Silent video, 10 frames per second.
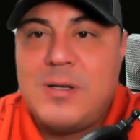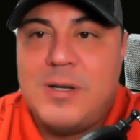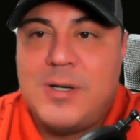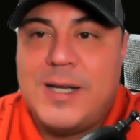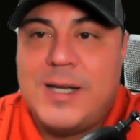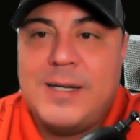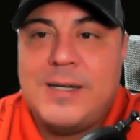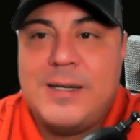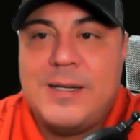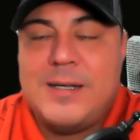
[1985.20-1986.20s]
okay
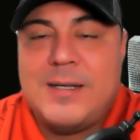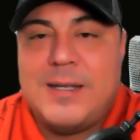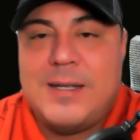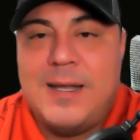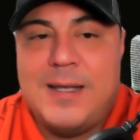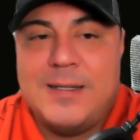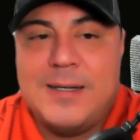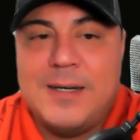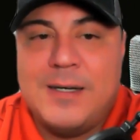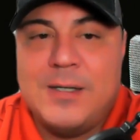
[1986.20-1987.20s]
and
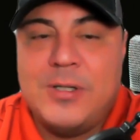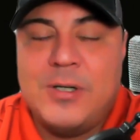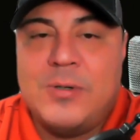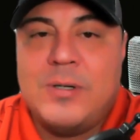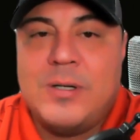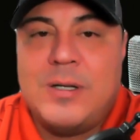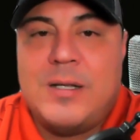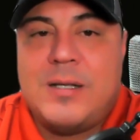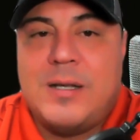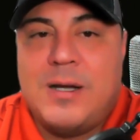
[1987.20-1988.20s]
uh you
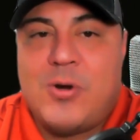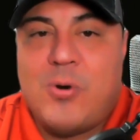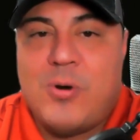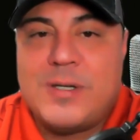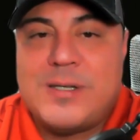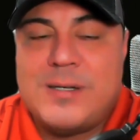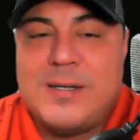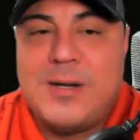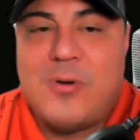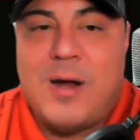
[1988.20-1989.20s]
know a chorus
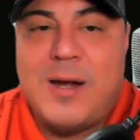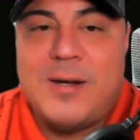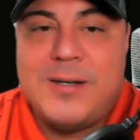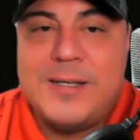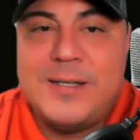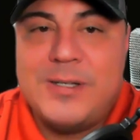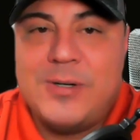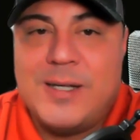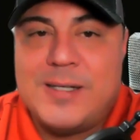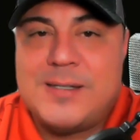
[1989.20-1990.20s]
and a choir and you
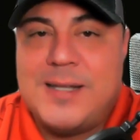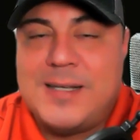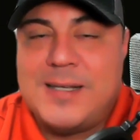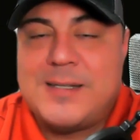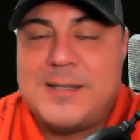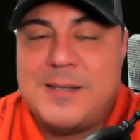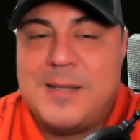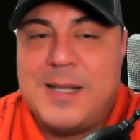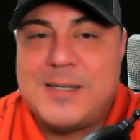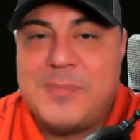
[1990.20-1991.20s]
know that's that's
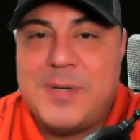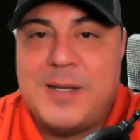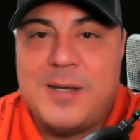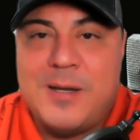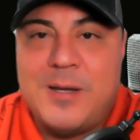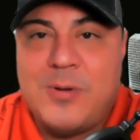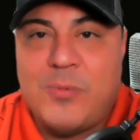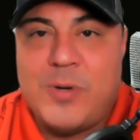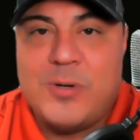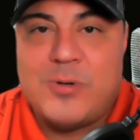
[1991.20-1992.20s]
that's to me uh
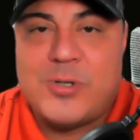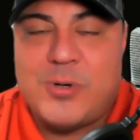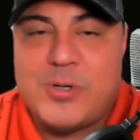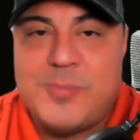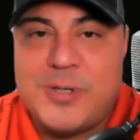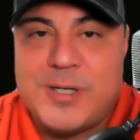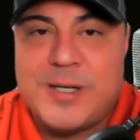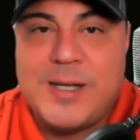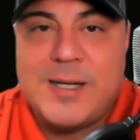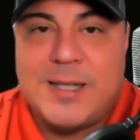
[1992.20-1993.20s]
real church music
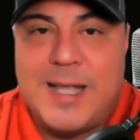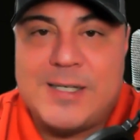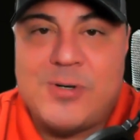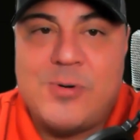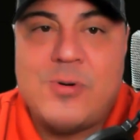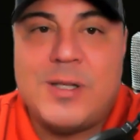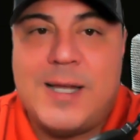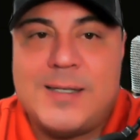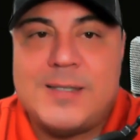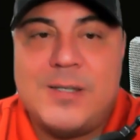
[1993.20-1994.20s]
classical
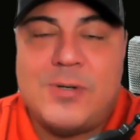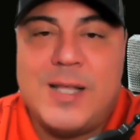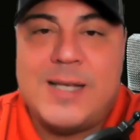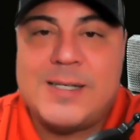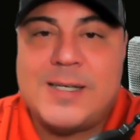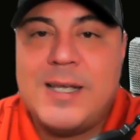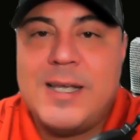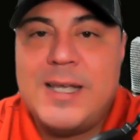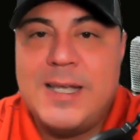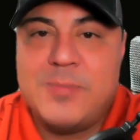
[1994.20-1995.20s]
class you know classic
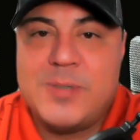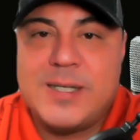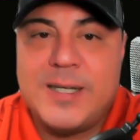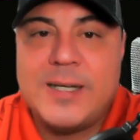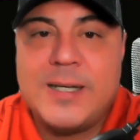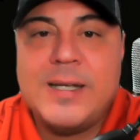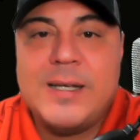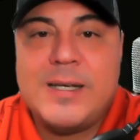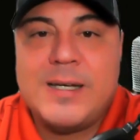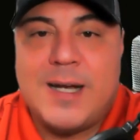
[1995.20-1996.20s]
hymn singing
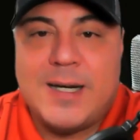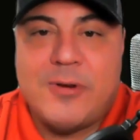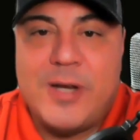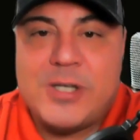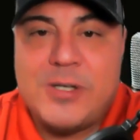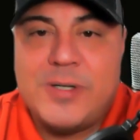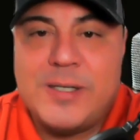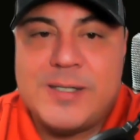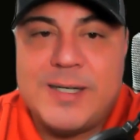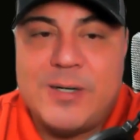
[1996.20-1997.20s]
congregational
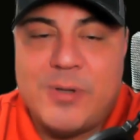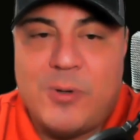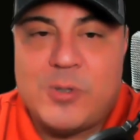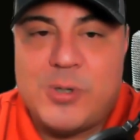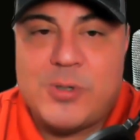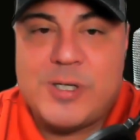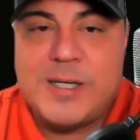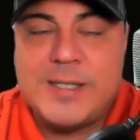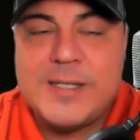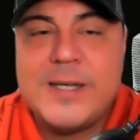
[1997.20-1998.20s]
hymn singing where the whole church
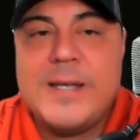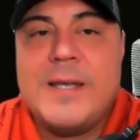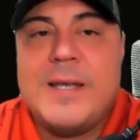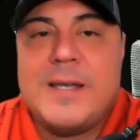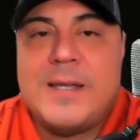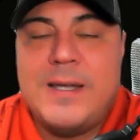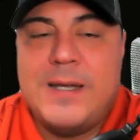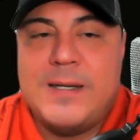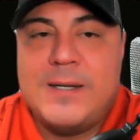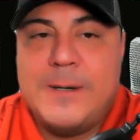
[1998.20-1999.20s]
sings
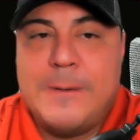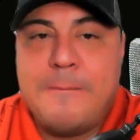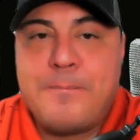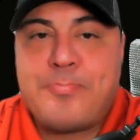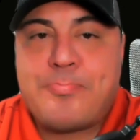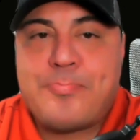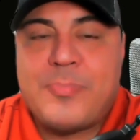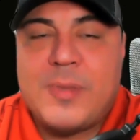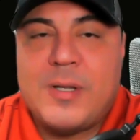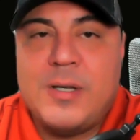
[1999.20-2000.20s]
and um
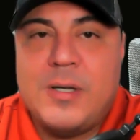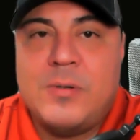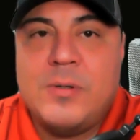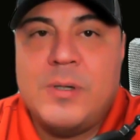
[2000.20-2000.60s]
you know